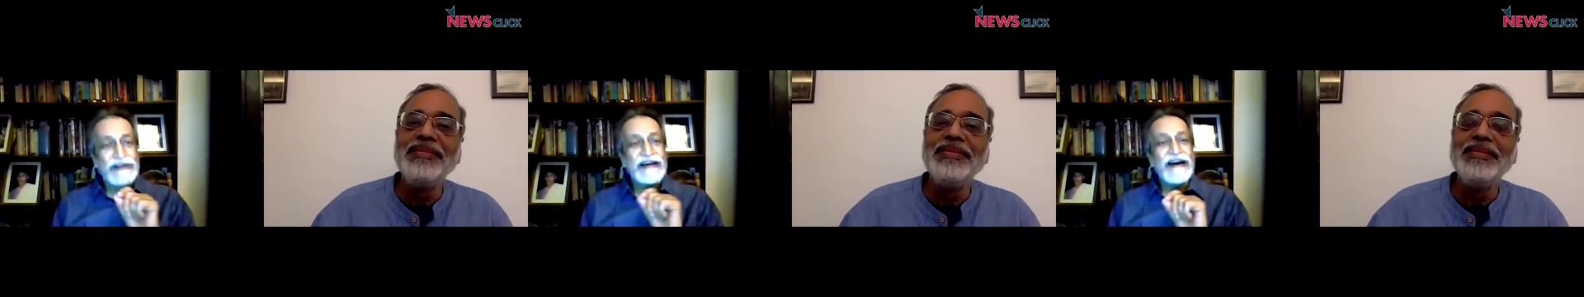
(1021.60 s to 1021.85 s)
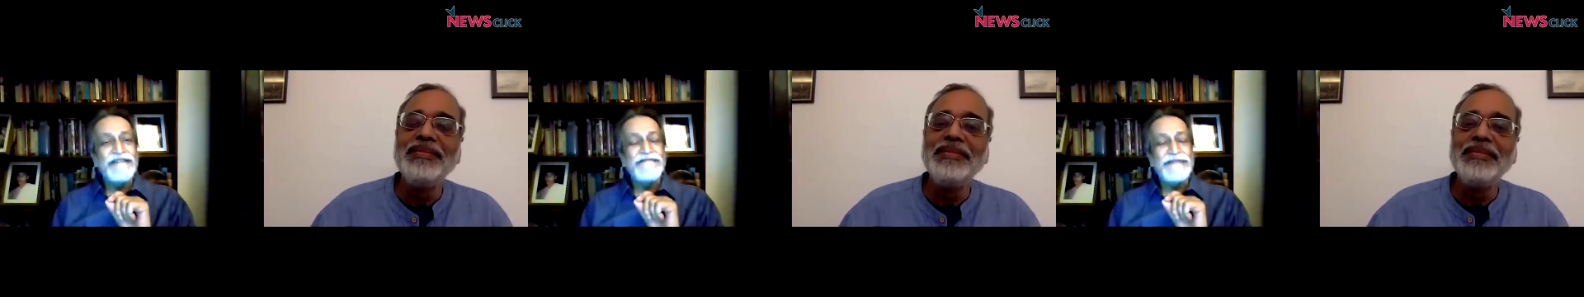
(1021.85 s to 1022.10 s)
Speaker 1: the
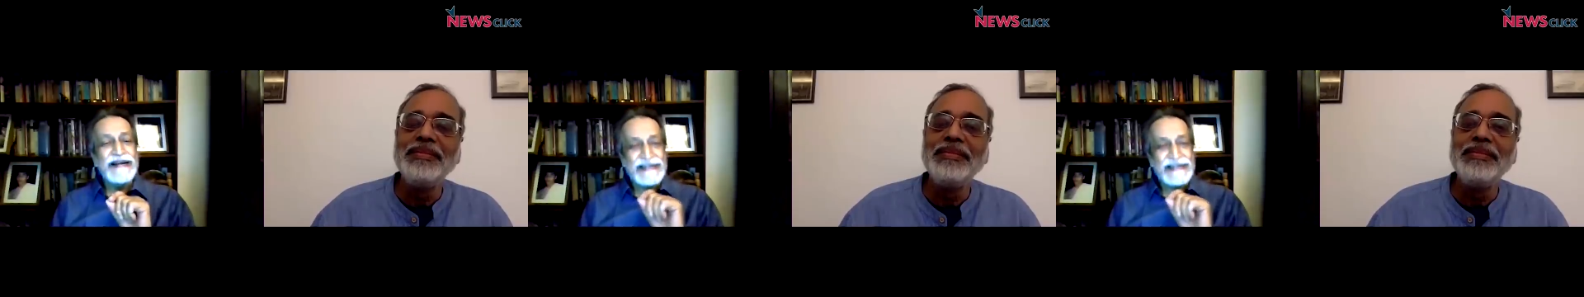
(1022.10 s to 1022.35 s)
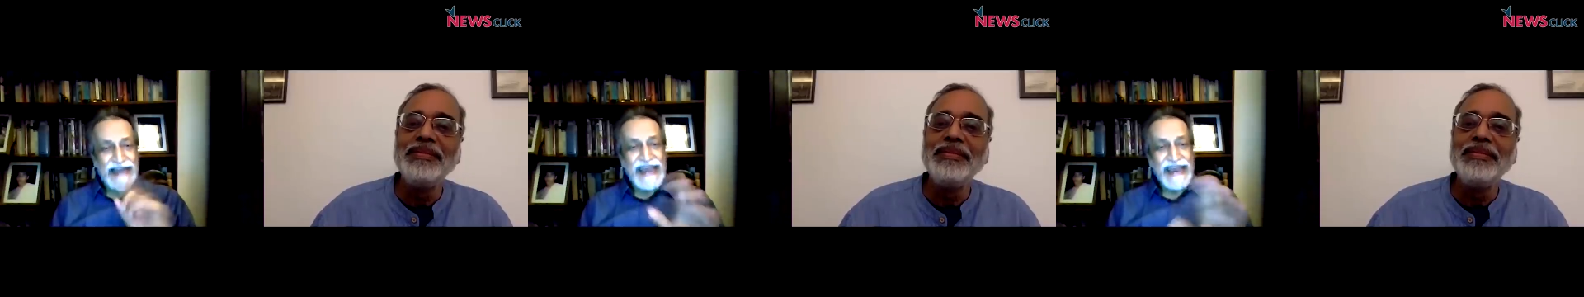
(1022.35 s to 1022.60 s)
government
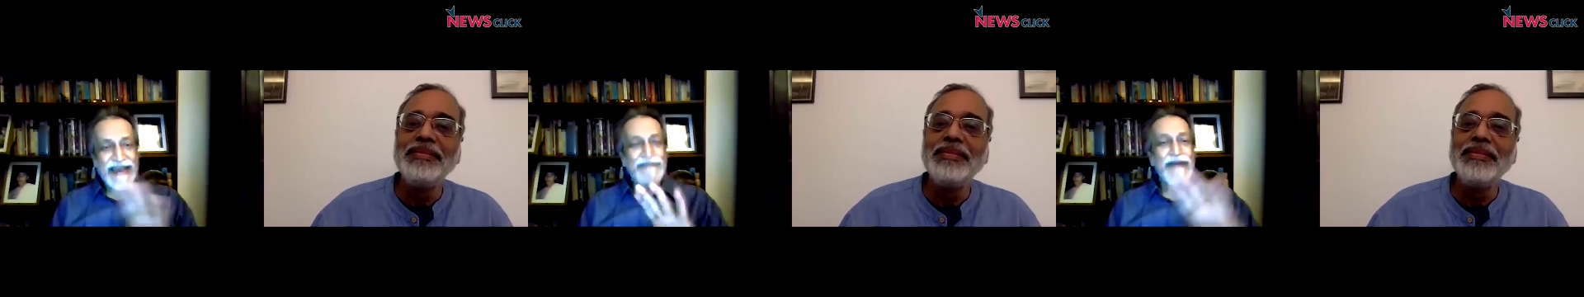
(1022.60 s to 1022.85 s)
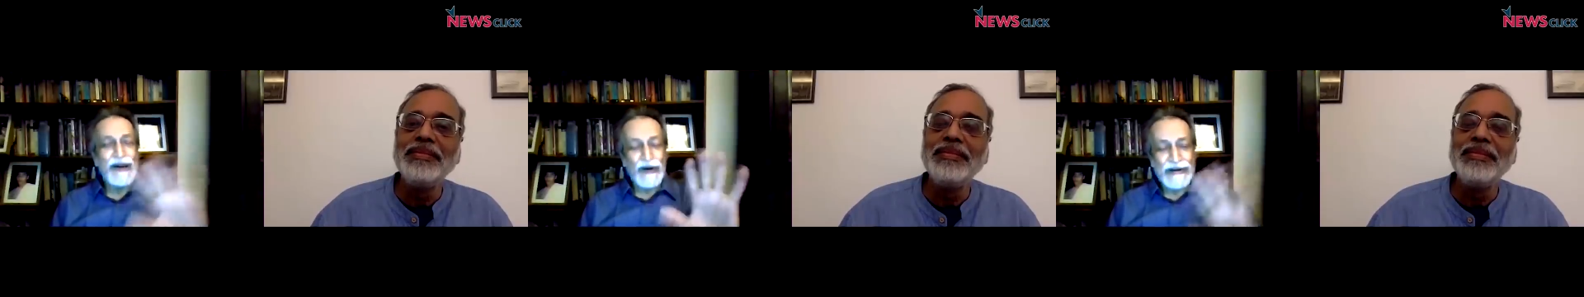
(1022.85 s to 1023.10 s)
saying,
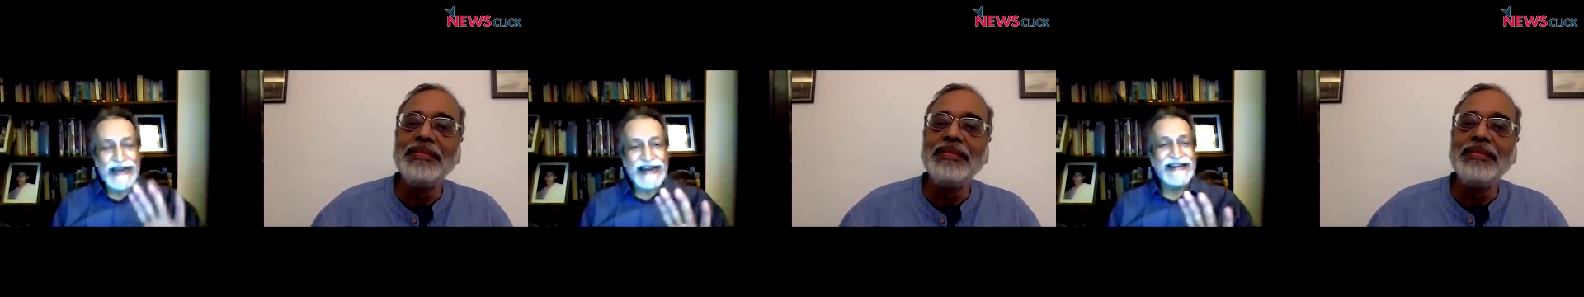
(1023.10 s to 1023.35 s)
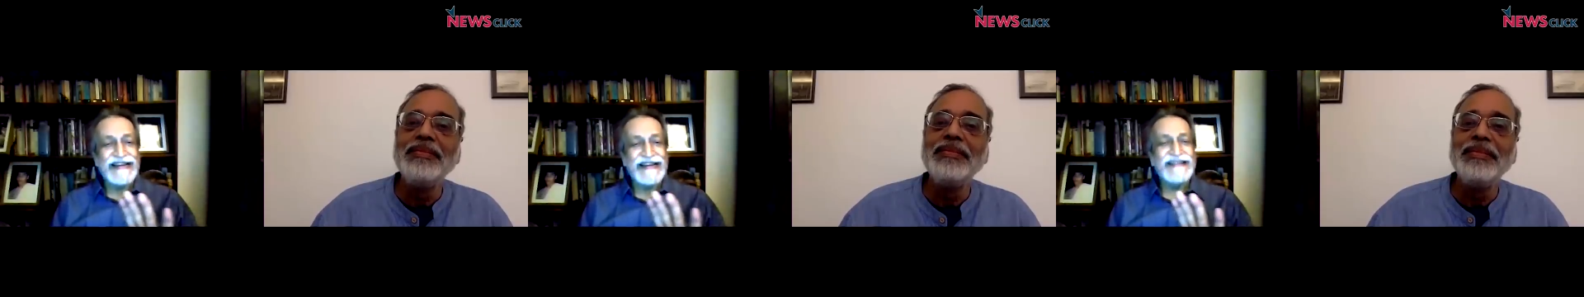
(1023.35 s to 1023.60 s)
because
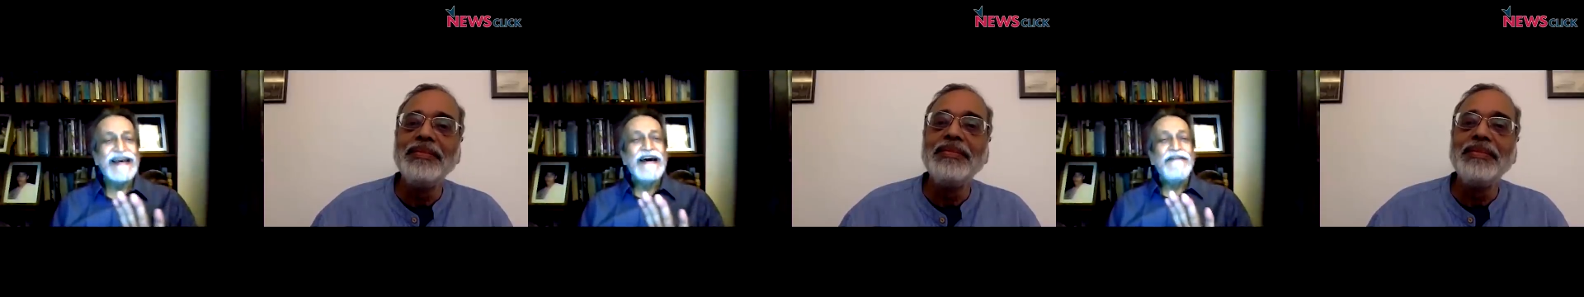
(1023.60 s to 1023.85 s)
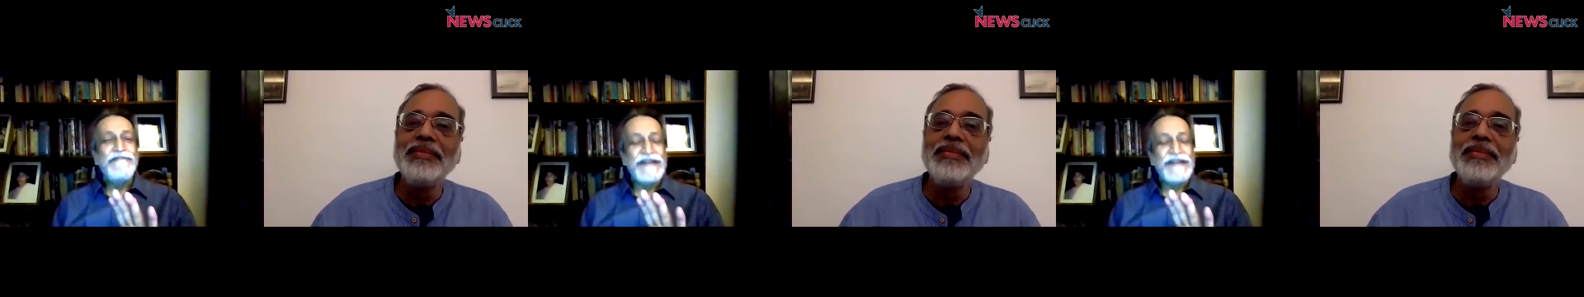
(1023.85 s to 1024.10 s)
that is
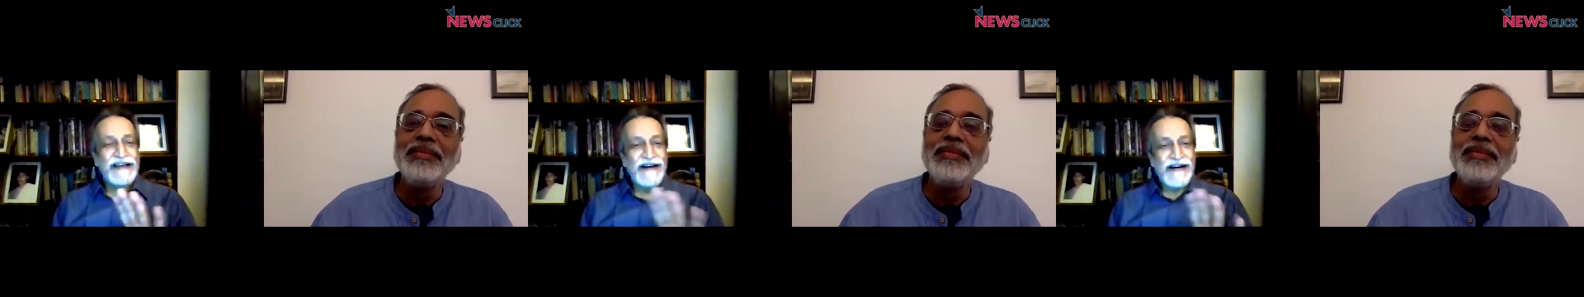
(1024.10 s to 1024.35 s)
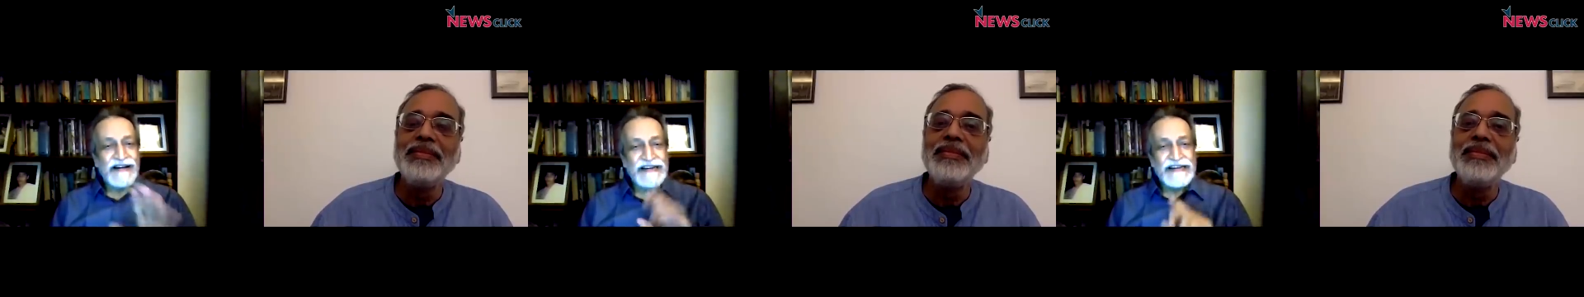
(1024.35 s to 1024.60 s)

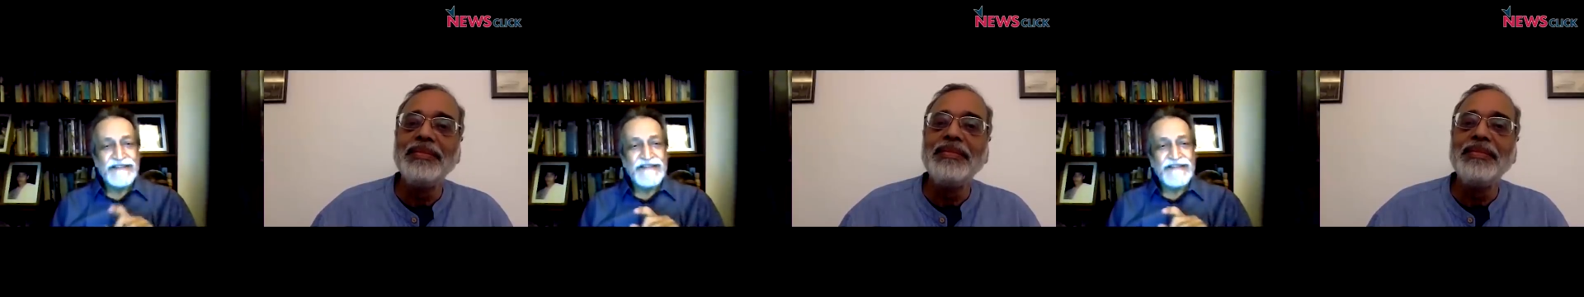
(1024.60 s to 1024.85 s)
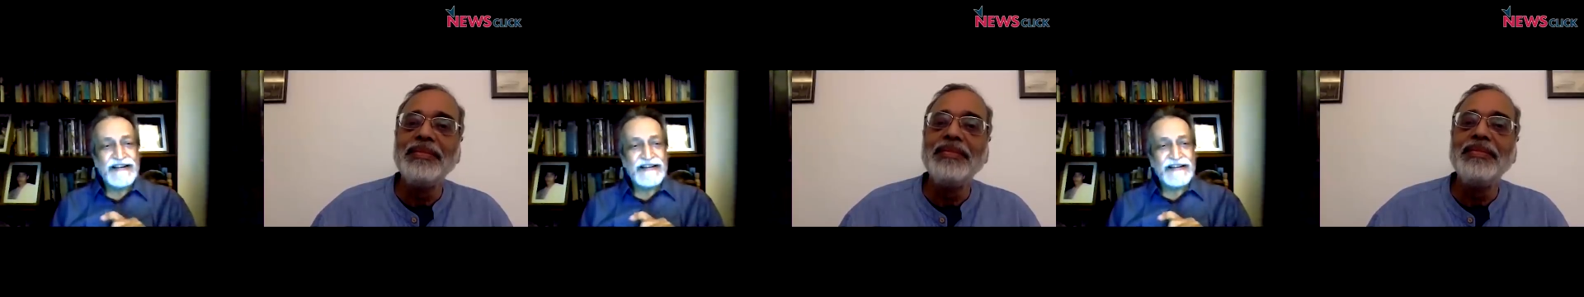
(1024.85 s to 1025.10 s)
fiscal
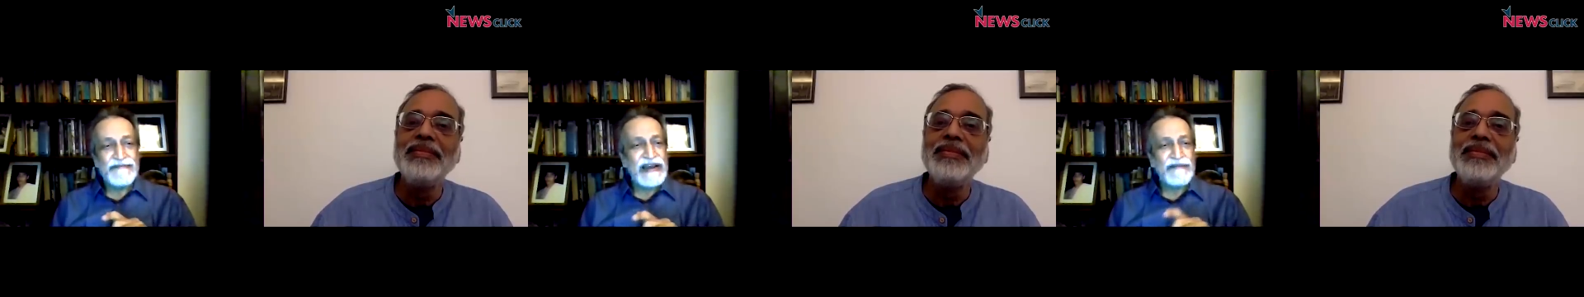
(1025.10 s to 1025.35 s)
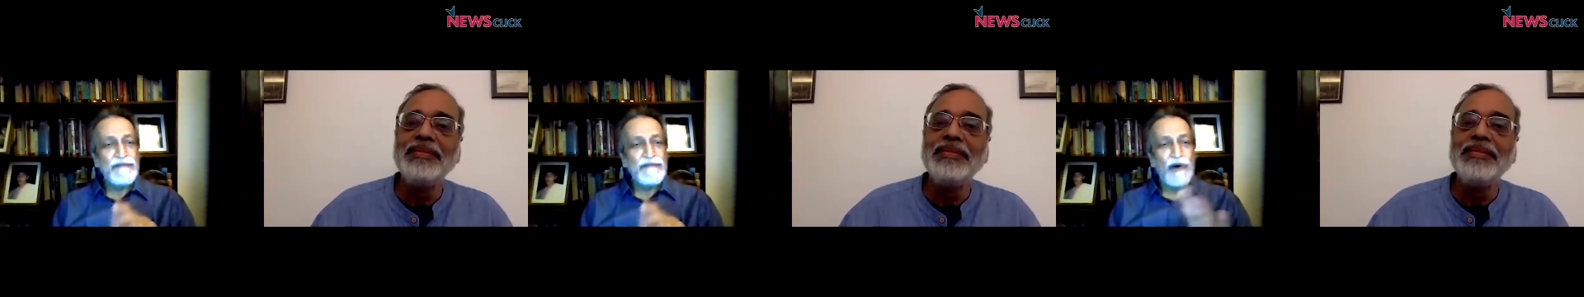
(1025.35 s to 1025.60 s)
conservatism,
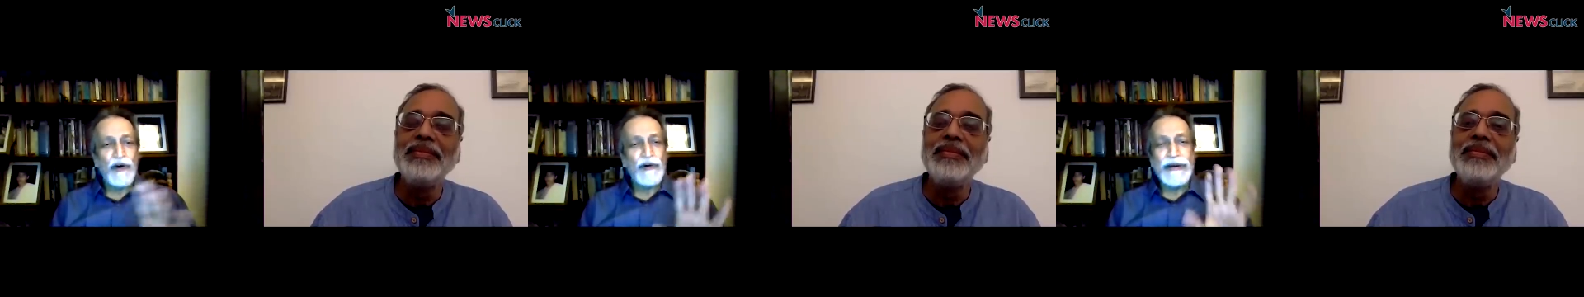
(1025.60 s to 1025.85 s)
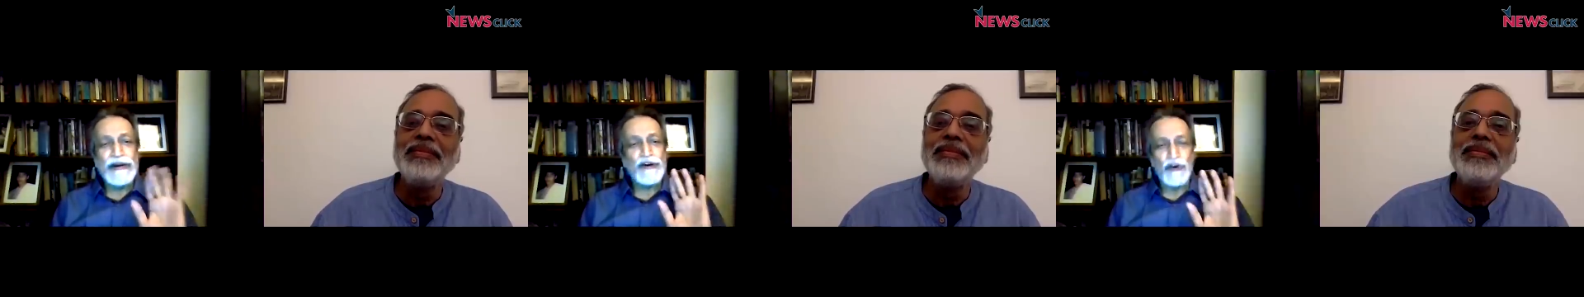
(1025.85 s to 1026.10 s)
that
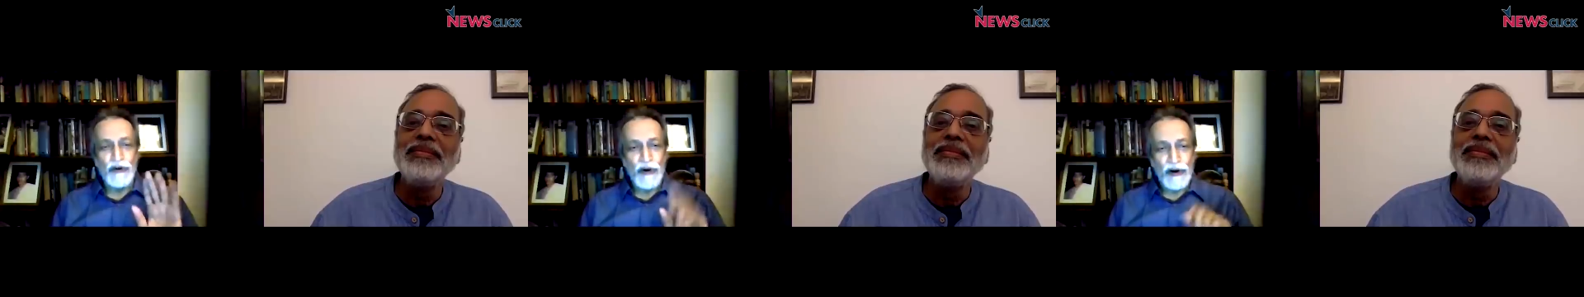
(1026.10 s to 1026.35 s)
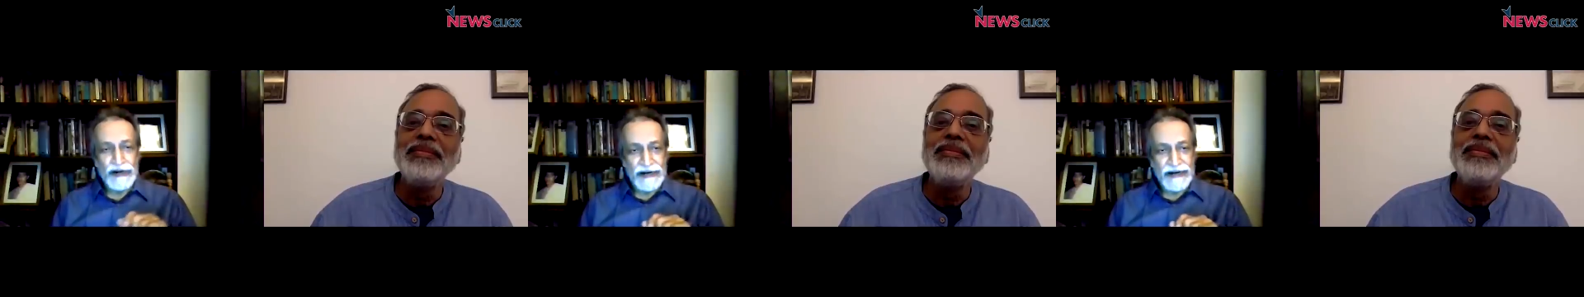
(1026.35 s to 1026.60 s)
borrowing should
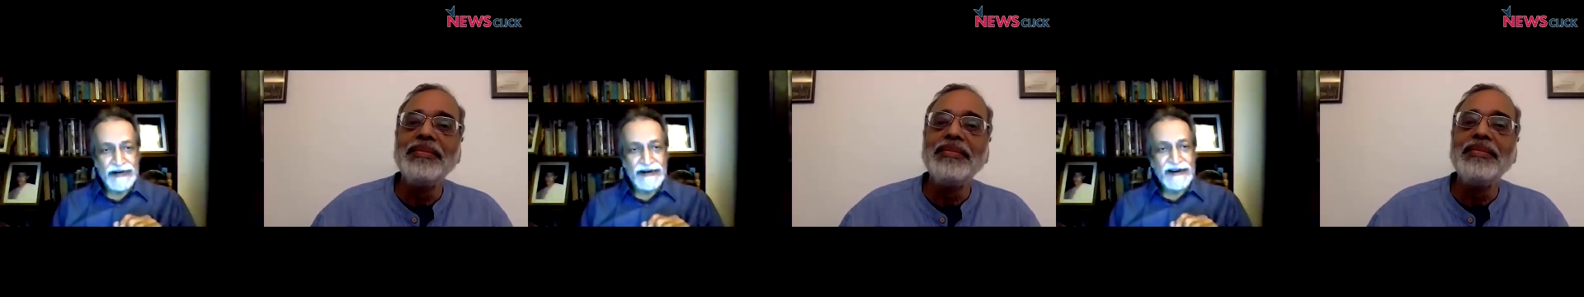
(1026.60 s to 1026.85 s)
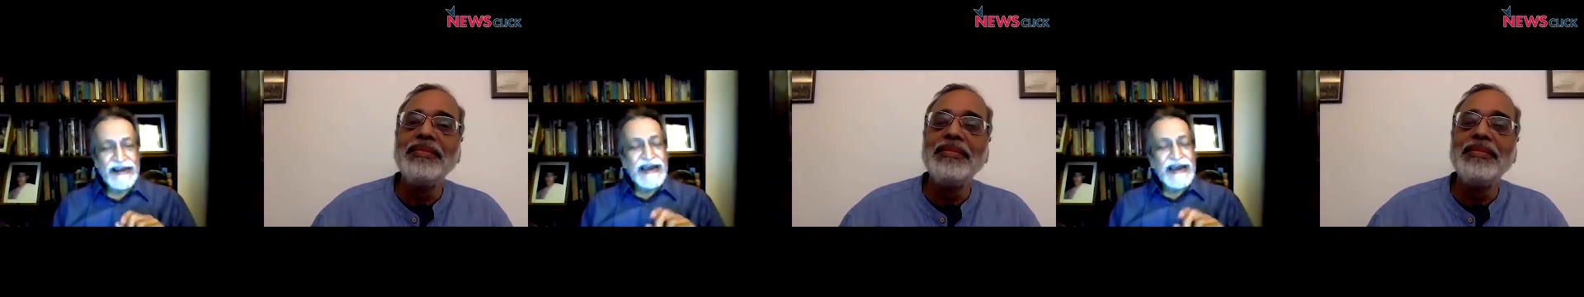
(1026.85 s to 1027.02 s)
not occur.